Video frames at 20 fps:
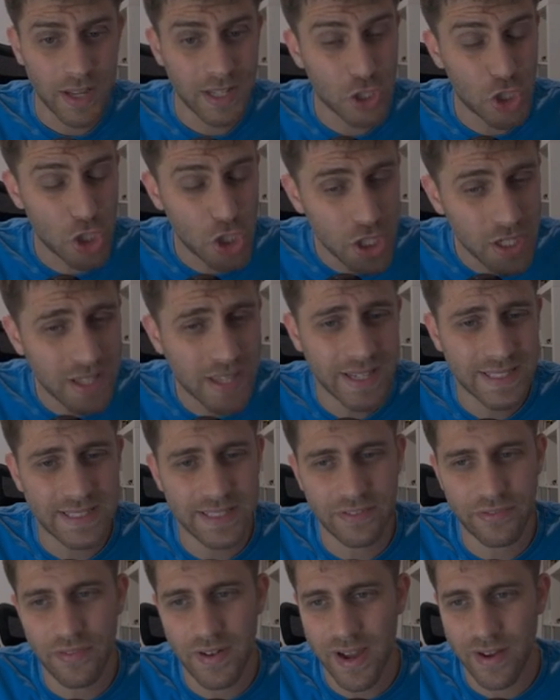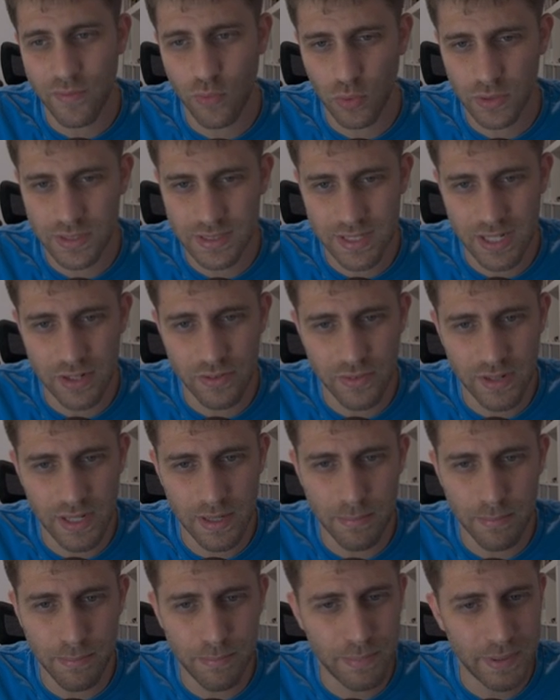g takes f5 was a
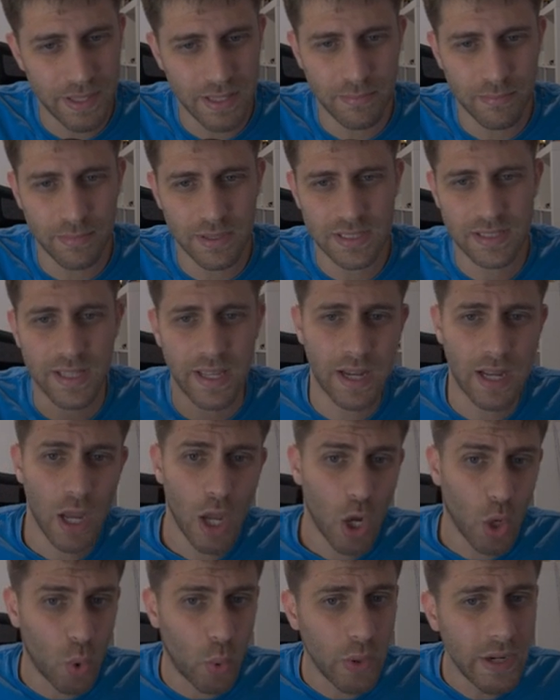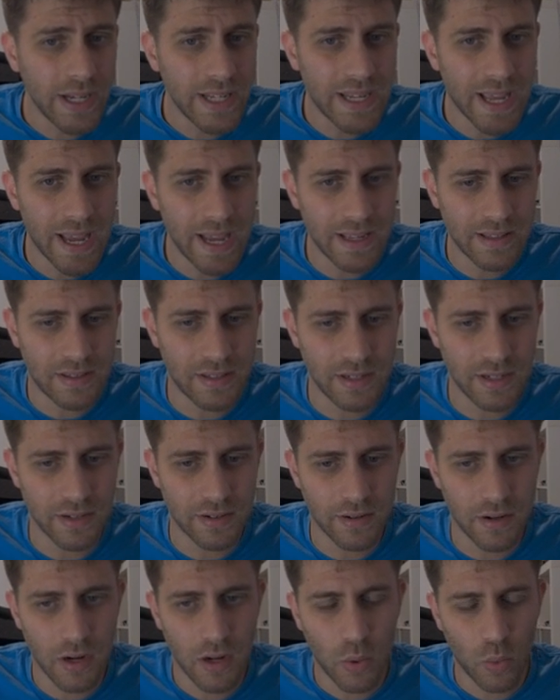really big mistake. Queen e8
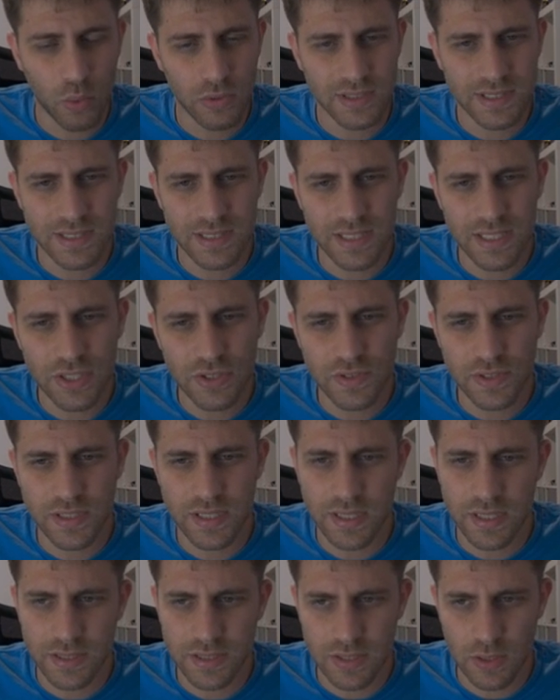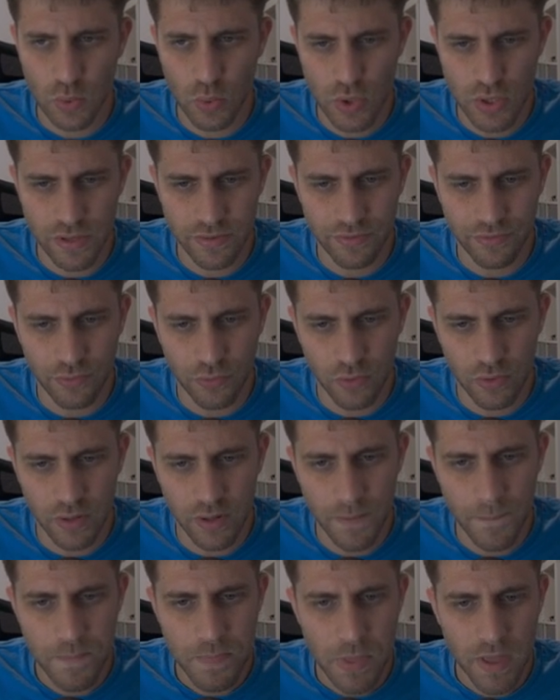here was interesting solution
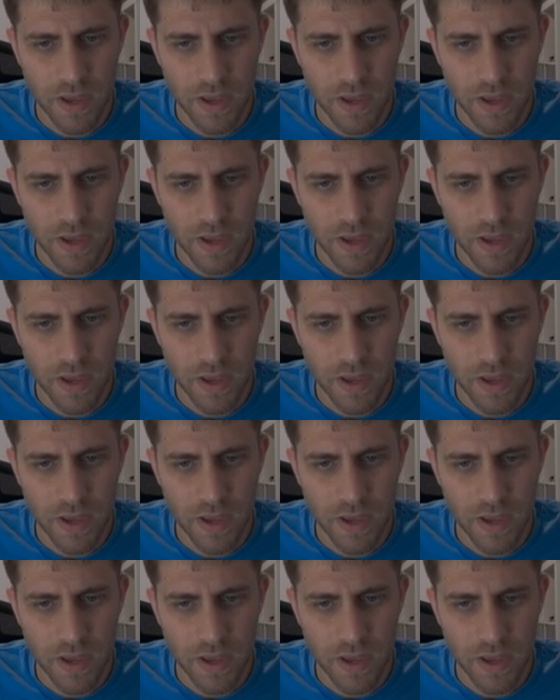for